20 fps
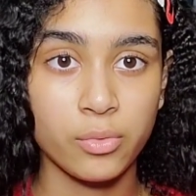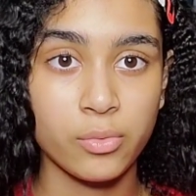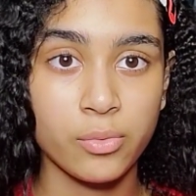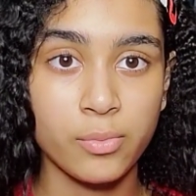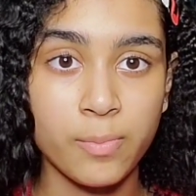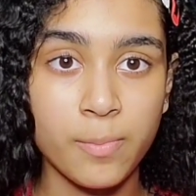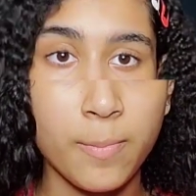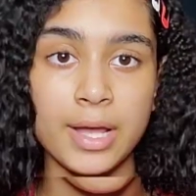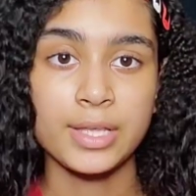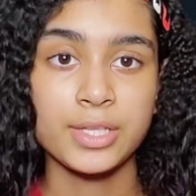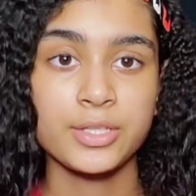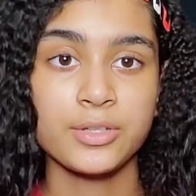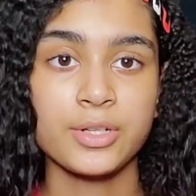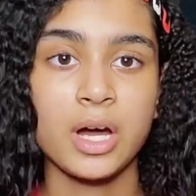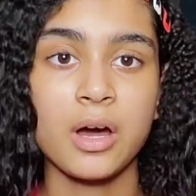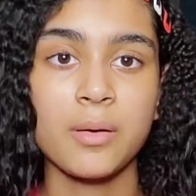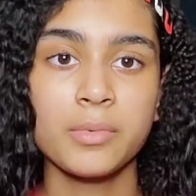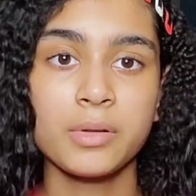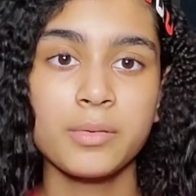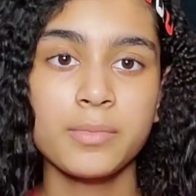Alright, so now
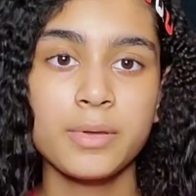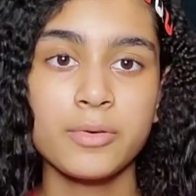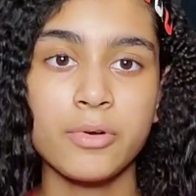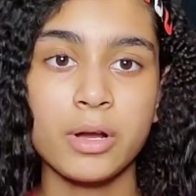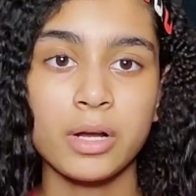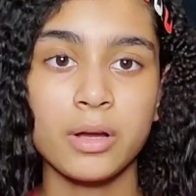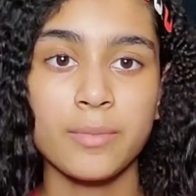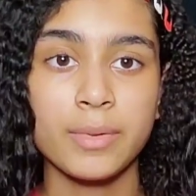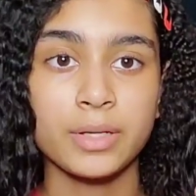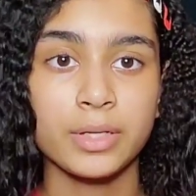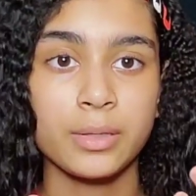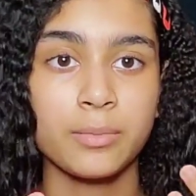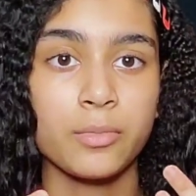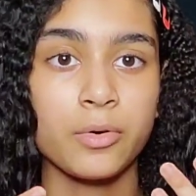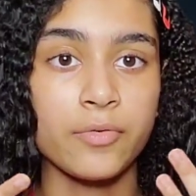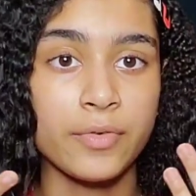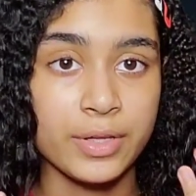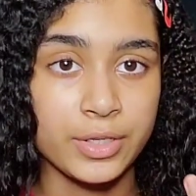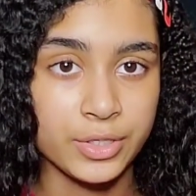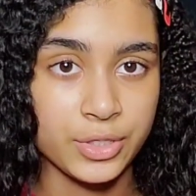I'm going to be recommending
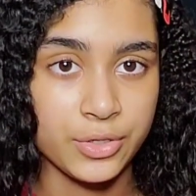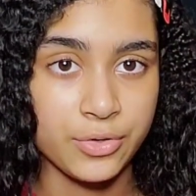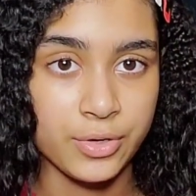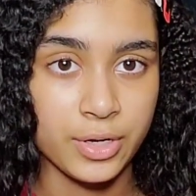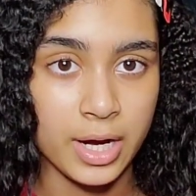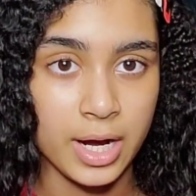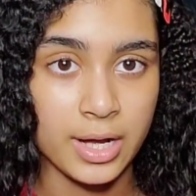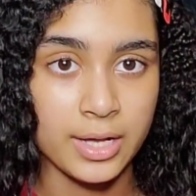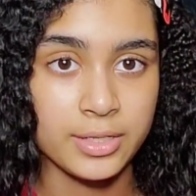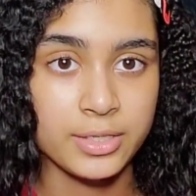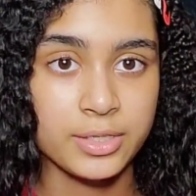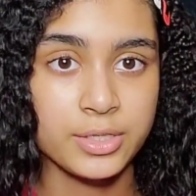movies to you guys.